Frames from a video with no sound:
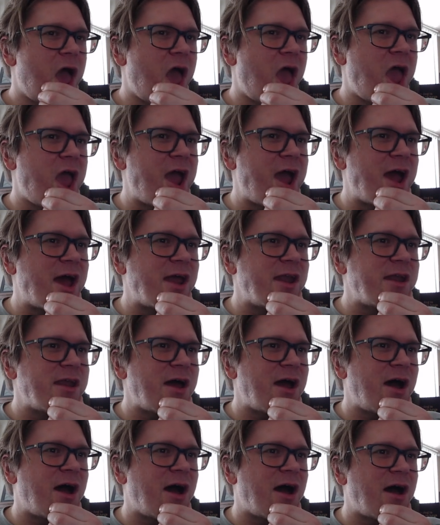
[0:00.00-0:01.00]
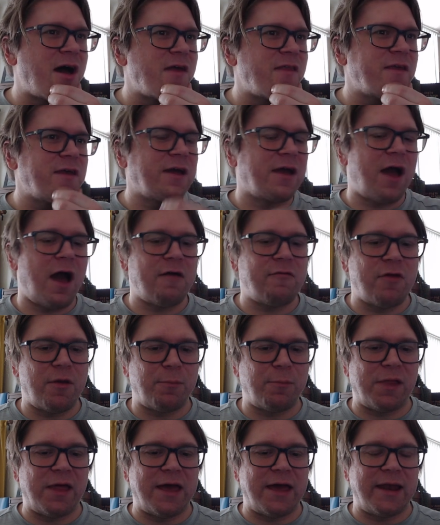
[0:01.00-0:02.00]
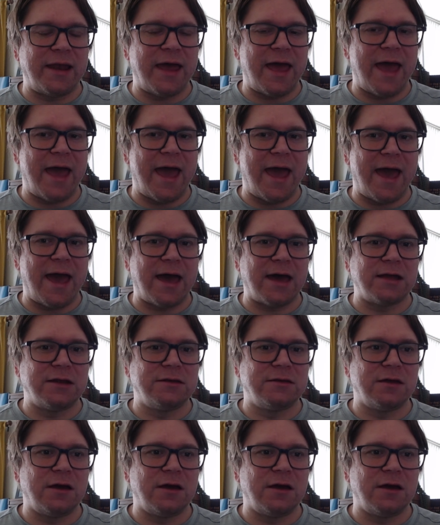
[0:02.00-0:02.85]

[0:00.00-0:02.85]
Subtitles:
And the agave plant had